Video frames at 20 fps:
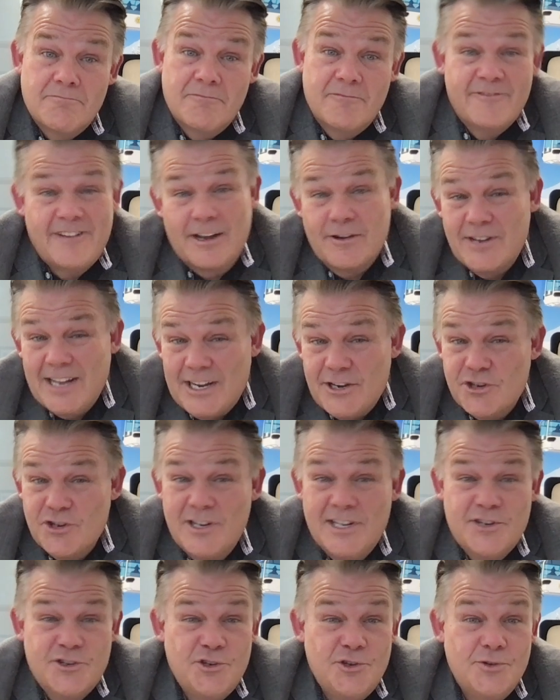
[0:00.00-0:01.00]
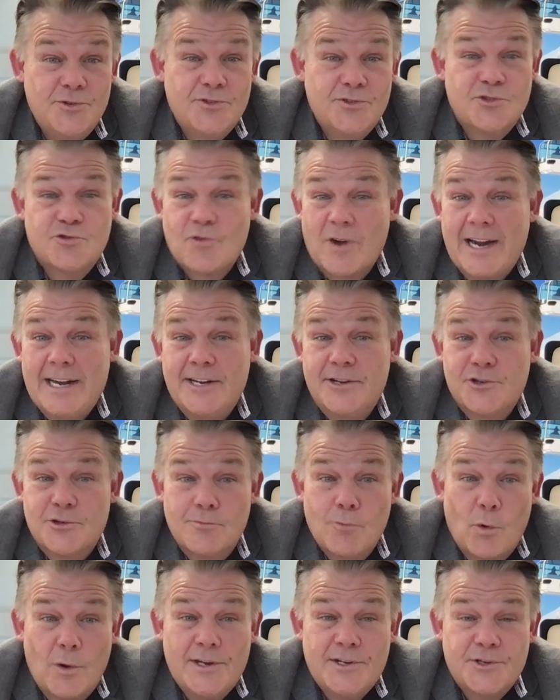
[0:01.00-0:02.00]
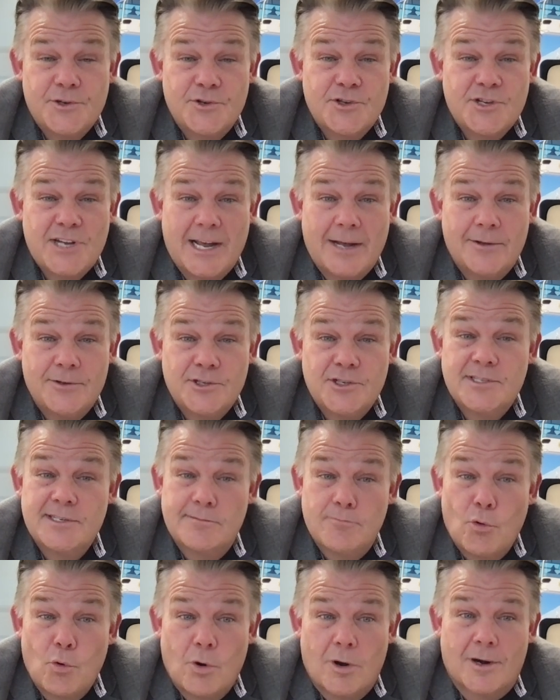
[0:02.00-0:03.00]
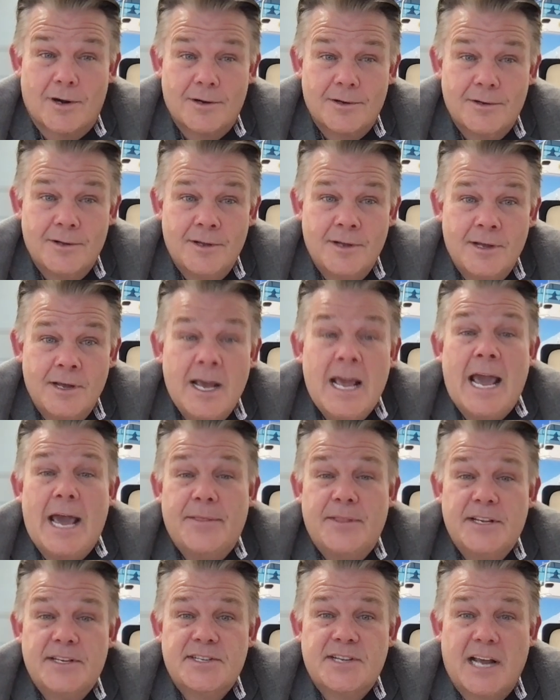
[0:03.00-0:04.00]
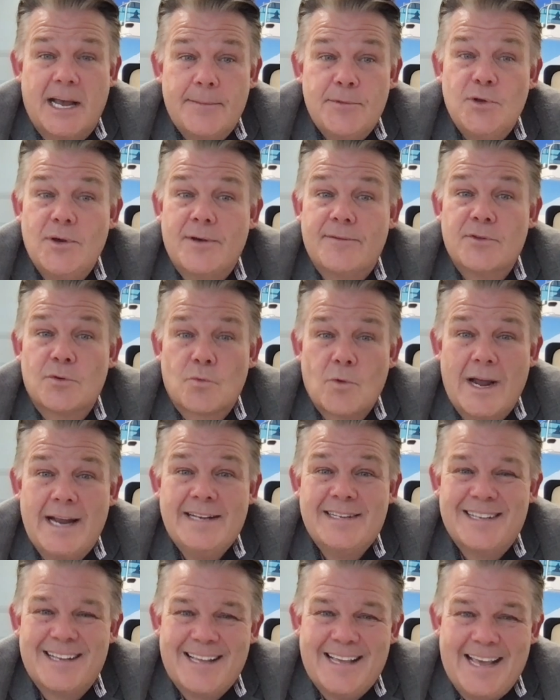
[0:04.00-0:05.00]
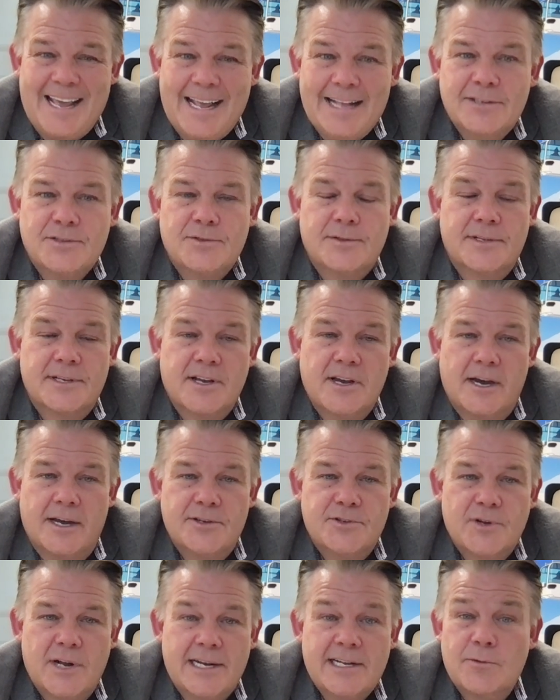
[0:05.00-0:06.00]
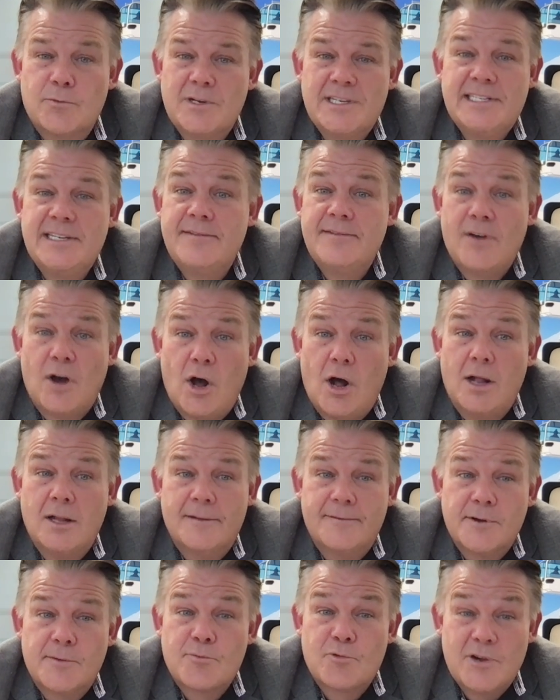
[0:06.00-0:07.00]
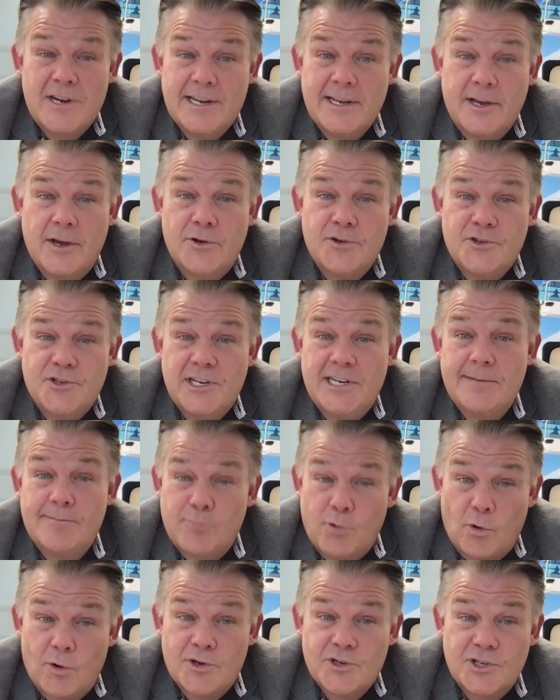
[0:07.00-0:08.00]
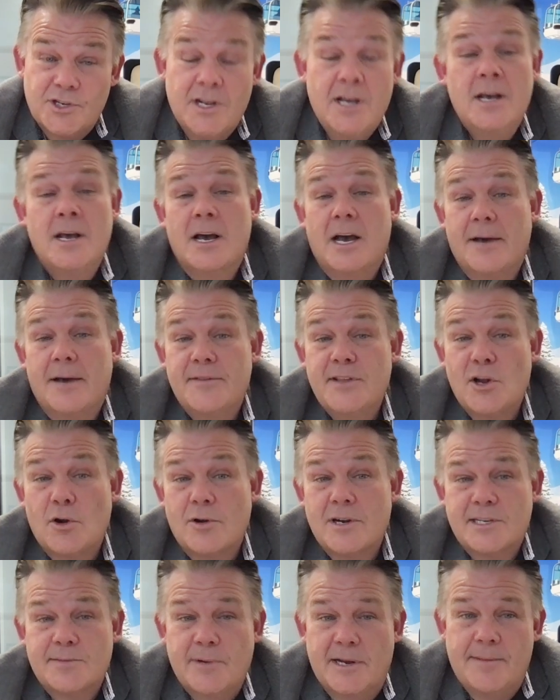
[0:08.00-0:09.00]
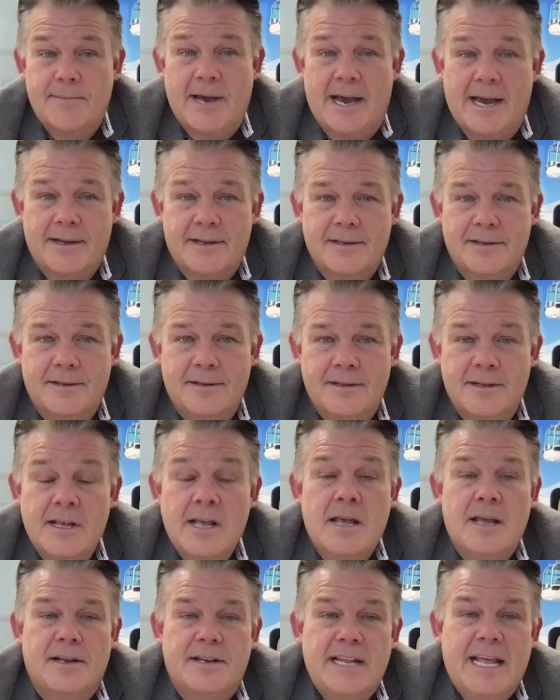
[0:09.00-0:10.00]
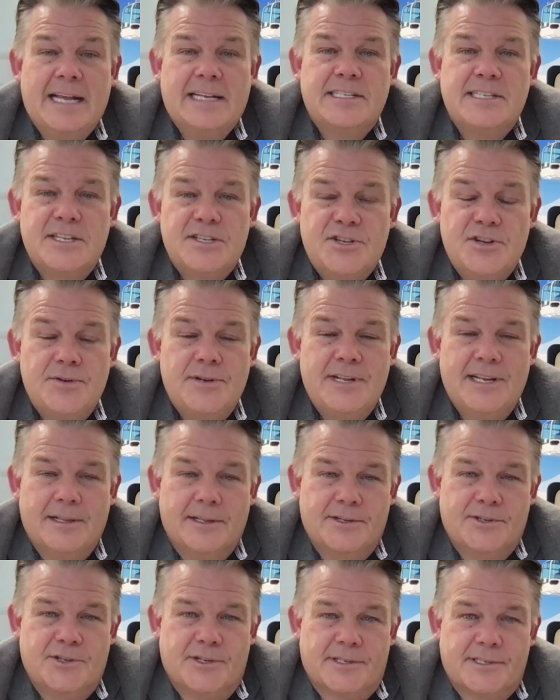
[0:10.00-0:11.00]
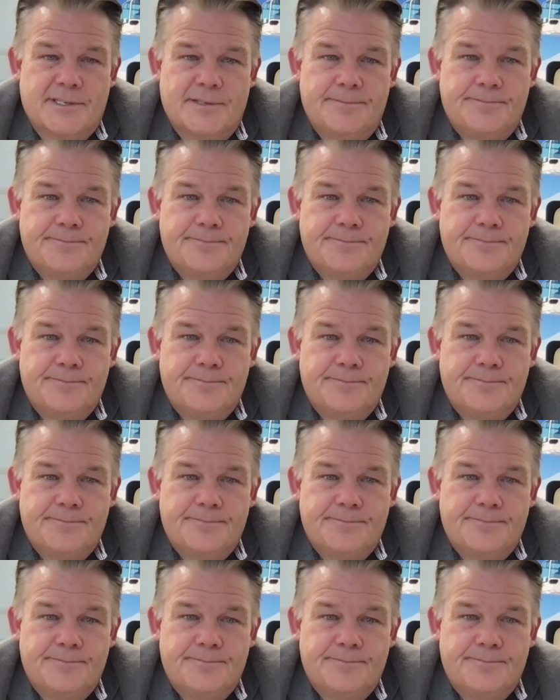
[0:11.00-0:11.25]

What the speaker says: foundation issues, drainage or moisture challenges, and more. At this time, you have the right to cancel the contract and receive all of your pre-negotiated portion of the earnest money back. Next is due diligence,